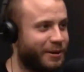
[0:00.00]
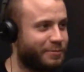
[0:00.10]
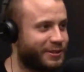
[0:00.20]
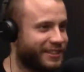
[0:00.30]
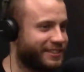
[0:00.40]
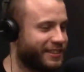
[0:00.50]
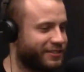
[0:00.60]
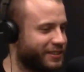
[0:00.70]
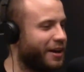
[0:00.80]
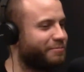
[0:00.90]
about music. He's
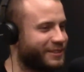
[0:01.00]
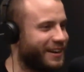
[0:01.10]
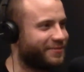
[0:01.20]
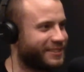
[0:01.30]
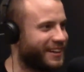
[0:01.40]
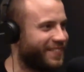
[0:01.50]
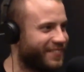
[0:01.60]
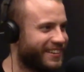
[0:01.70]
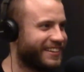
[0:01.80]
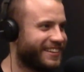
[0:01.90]
like,
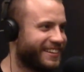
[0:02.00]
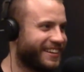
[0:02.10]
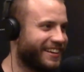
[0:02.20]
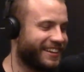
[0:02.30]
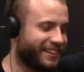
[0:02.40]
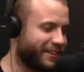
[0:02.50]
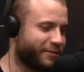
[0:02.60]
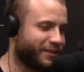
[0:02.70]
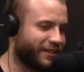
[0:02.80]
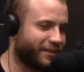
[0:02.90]
stop. And like it
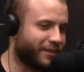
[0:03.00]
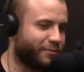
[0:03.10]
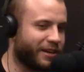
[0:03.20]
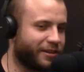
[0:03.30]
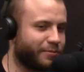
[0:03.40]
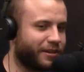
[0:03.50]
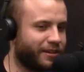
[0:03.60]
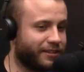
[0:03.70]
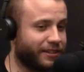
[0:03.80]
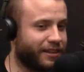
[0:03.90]
was like a good wake up call.